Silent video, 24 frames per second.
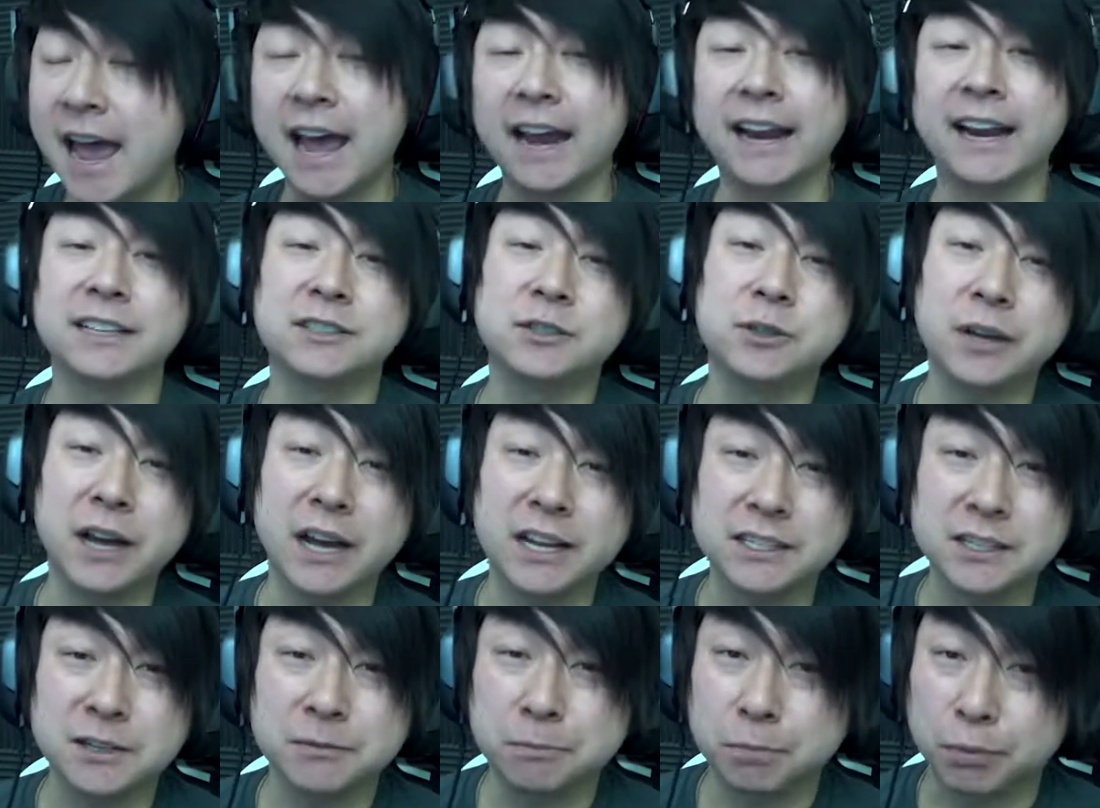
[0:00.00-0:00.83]
and as you
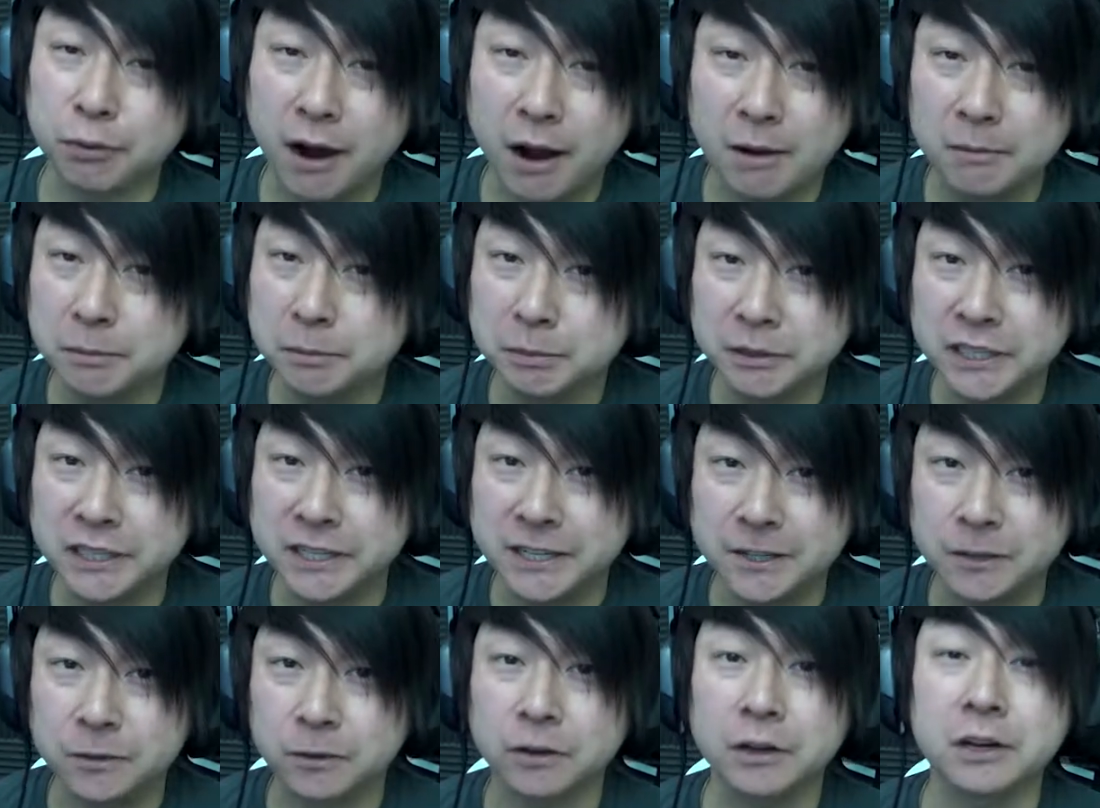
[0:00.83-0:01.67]
guys can probably
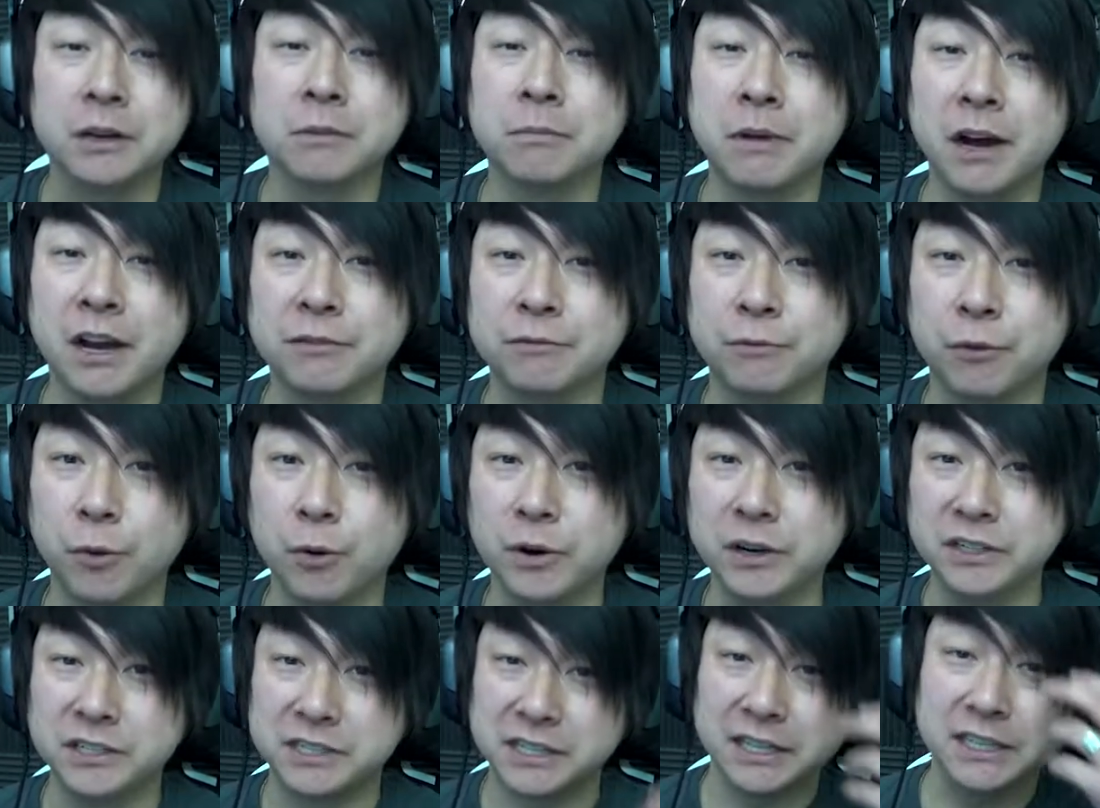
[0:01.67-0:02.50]
hear in my
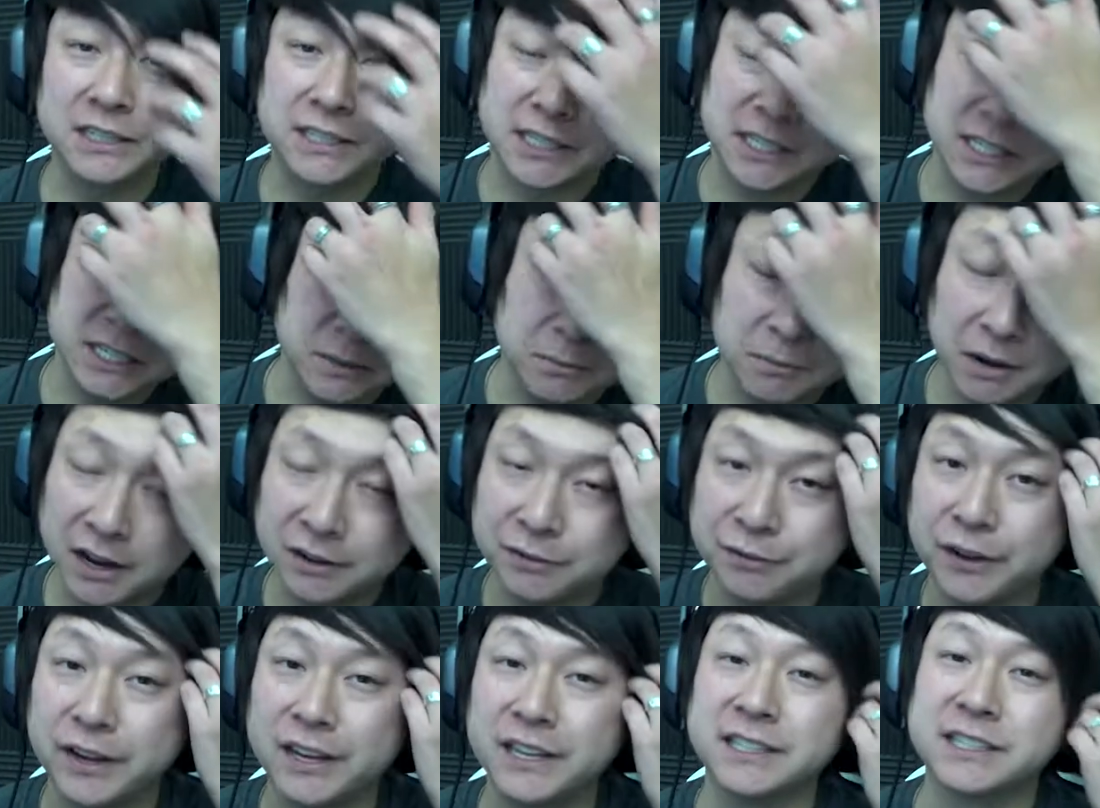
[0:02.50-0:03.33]
voice and see in my
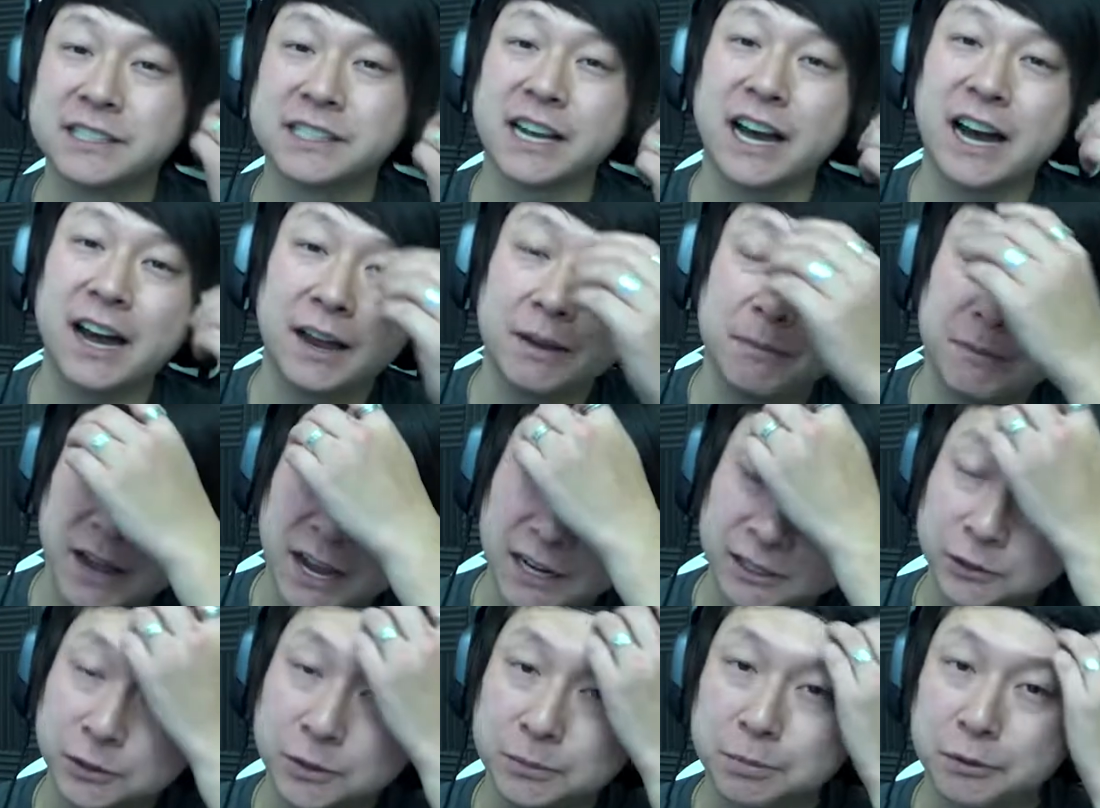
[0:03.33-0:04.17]
face, I am
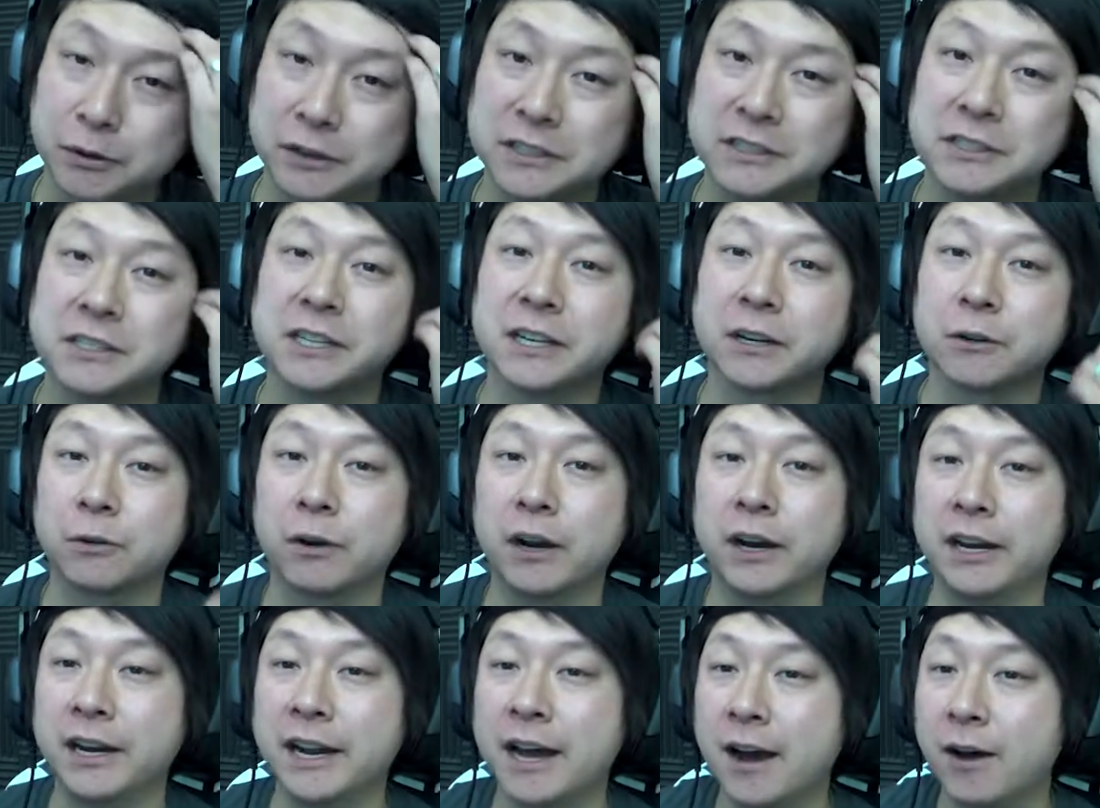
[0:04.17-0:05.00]
actually pretty sick
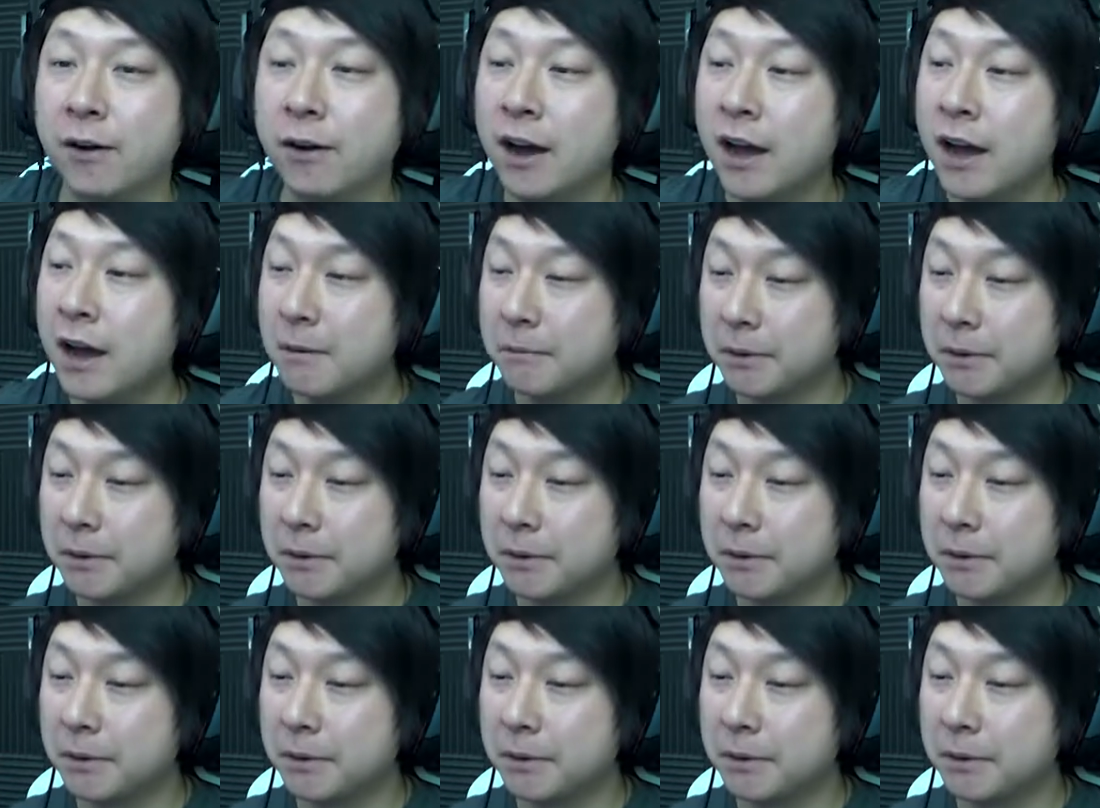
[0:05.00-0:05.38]
right now,